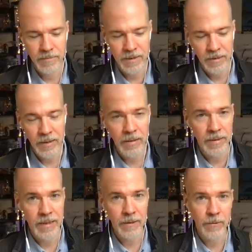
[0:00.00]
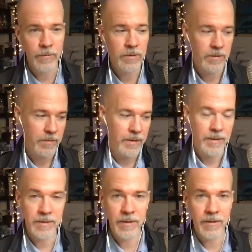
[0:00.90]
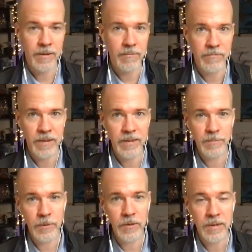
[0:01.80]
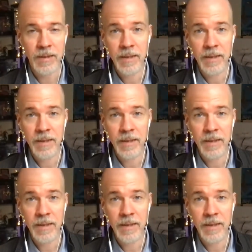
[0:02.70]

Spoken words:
You know how he knows? He saw it on Facebook.